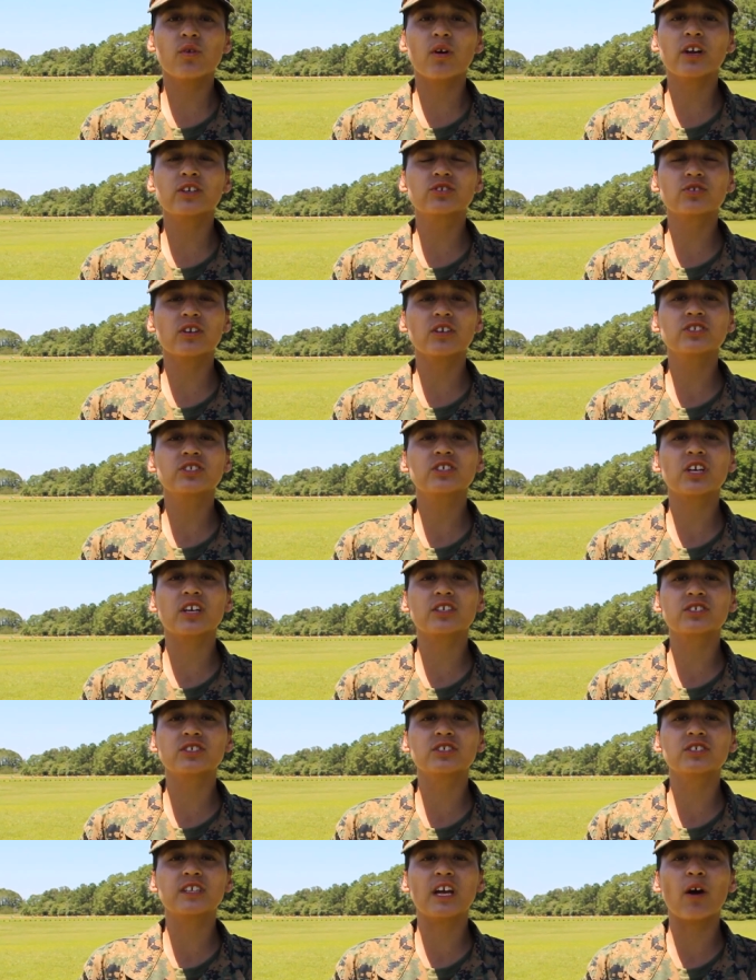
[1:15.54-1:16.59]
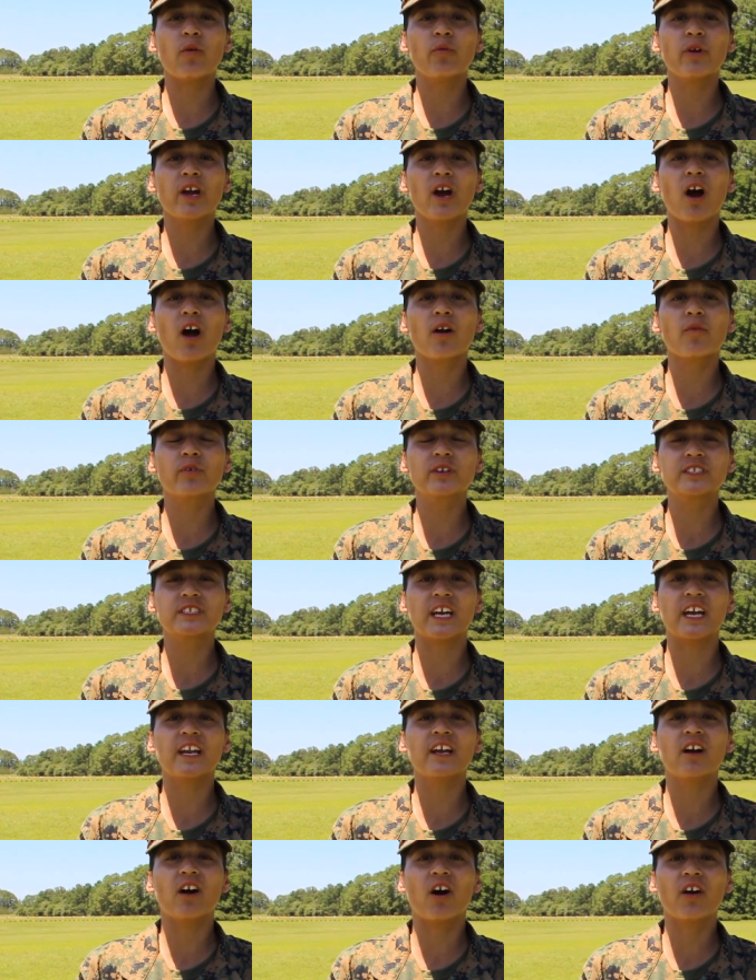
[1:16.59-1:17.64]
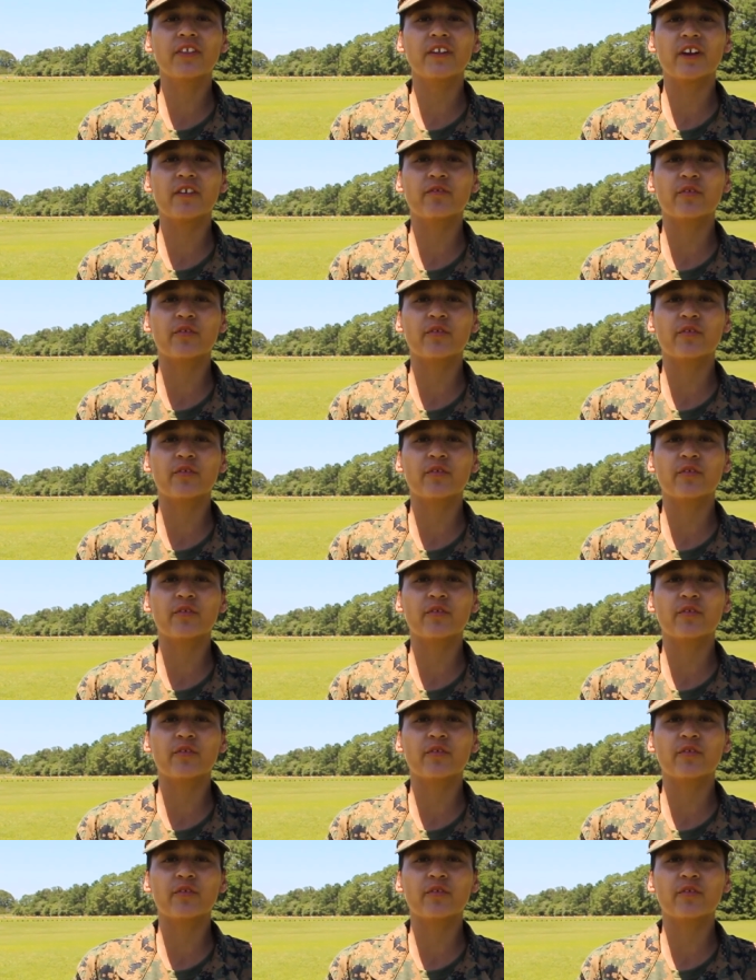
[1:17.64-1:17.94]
to our drill instructors that we are retaining all the